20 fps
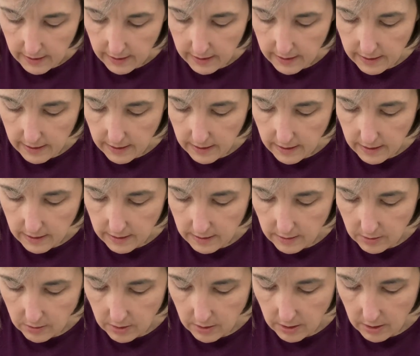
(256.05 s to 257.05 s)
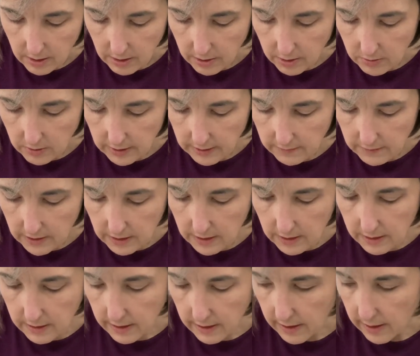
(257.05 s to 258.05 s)
And the longer you leave it
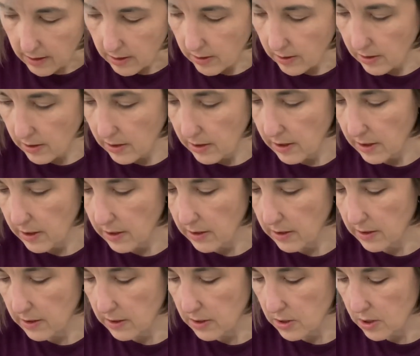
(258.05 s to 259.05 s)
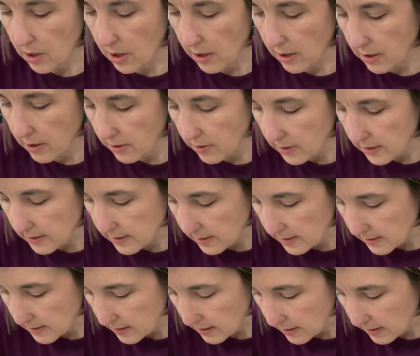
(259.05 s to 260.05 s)
in there, the darker this
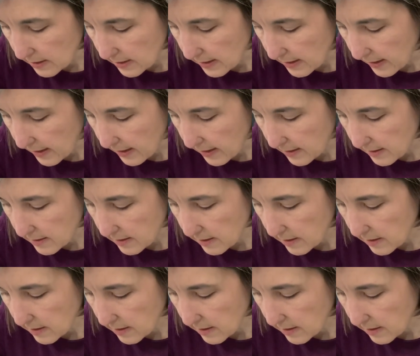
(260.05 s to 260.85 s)
is going to get.